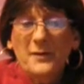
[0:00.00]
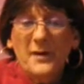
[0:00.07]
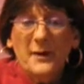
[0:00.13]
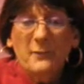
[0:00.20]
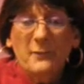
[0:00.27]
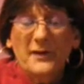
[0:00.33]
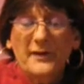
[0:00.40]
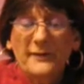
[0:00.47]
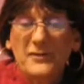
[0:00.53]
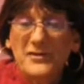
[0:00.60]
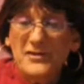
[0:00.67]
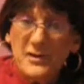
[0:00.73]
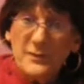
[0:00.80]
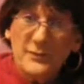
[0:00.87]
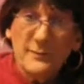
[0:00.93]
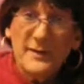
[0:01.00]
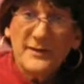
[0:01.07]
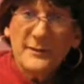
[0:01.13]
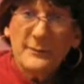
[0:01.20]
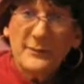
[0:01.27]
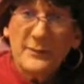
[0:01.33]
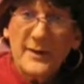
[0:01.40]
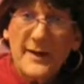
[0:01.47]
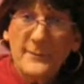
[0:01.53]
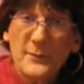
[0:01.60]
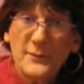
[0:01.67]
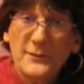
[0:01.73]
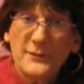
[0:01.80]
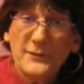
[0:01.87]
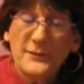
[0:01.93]
I want to give a shout out to my
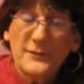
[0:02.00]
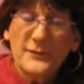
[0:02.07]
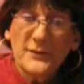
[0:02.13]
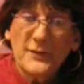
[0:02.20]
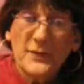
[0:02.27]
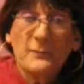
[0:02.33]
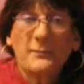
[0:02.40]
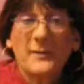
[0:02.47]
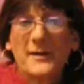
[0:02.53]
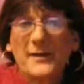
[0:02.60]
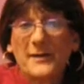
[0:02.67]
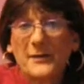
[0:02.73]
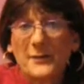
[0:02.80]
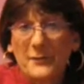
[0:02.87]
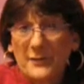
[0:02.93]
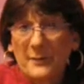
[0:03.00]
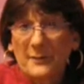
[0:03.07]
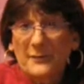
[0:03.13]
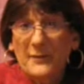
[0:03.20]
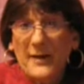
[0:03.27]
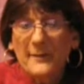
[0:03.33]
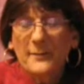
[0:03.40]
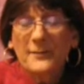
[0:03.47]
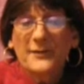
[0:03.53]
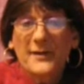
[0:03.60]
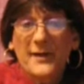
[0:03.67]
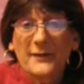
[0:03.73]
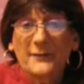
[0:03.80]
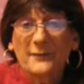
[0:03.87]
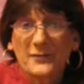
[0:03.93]
subscribers, all my new subscribers.
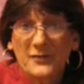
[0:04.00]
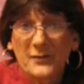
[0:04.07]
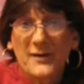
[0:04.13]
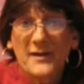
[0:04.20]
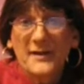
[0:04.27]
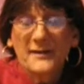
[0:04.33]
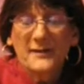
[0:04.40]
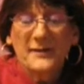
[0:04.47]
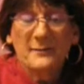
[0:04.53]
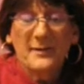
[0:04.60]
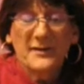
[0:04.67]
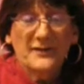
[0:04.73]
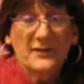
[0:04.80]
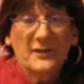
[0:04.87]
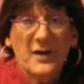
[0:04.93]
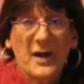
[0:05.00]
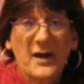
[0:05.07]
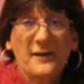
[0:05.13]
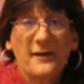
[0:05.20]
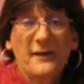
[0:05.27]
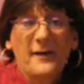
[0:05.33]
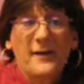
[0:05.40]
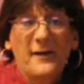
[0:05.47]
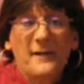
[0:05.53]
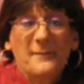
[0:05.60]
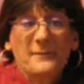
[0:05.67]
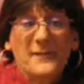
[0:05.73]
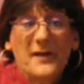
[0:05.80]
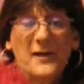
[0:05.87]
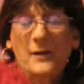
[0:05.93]
Thanks for joining. It means a lot.
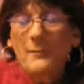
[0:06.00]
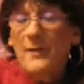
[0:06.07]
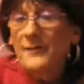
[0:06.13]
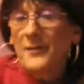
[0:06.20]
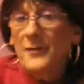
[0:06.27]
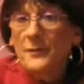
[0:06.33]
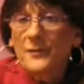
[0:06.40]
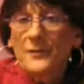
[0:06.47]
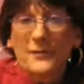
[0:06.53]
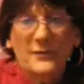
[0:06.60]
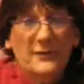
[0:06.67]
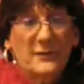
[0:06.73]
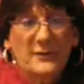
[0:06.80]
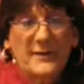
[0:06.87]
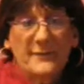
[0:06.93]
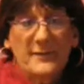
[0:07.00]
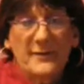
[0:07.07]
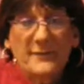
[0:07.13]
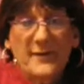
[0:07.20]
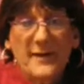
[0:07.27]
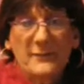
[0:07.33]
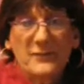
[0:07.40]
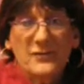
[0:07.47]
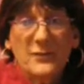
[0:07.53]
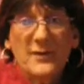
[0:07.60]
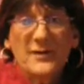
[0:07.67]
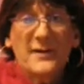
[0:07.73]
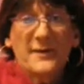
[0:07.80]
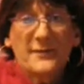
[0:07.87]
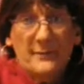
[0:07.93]
And all my viewers, you know, even if you haven't
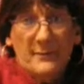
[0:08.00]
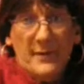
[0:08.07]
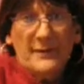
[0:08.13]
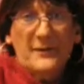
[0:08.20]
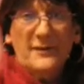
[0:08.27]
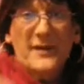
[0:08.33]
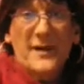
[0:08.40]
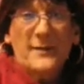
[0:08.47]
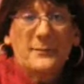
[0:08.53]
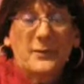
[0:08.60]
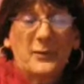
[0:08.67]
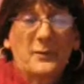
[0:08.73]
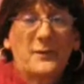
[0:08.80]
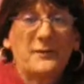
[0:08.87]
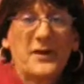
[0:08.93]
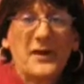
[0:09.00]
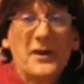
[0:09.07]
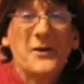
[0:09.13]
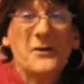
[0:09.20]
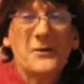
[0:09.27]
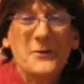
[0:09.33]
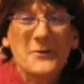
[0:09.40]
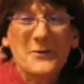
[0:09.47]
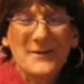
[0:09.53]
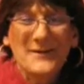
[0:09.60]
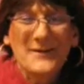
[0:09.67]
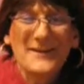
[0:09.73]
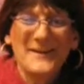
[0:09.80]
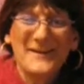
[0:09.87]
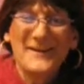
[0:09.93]
joined yet, the button's down below the video.
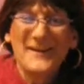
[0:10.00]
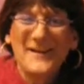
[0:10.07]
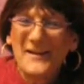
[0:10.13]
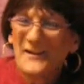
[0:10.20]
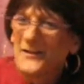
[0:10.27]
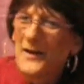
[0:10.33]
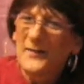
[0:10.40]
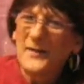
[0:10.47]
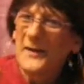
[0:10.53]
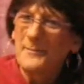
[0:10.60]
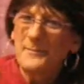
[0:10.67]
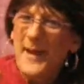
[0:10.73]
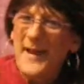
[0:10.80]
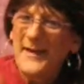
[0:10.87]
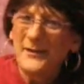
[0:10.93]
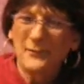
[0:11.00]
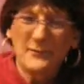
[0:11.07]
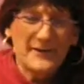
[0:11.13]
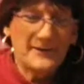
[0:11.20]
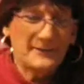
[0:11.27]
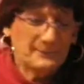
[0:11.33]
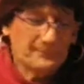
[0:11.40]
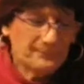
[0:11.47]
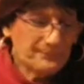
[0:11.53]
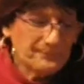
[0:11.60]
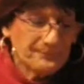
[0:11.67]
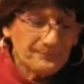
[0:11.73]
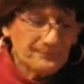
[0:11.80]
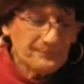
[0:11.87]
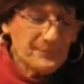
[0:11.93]
Not that I'm pandering.
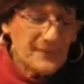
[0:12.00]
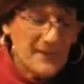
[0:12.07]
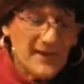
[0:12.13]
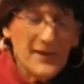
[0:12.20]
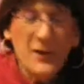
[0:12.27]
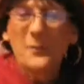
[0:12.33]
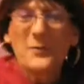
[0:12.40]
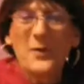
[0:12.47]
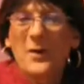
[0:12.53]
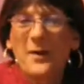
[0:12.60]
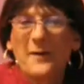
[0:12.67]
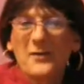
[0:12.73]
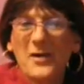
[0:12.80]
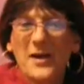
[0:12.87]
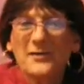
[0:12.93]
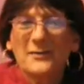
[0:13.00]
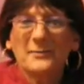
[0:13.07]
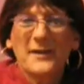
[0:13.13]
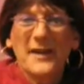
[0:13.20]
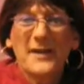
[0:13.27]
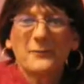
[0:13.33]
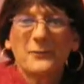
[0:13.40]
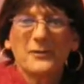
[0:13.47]
And I hope you'll have an awesome day.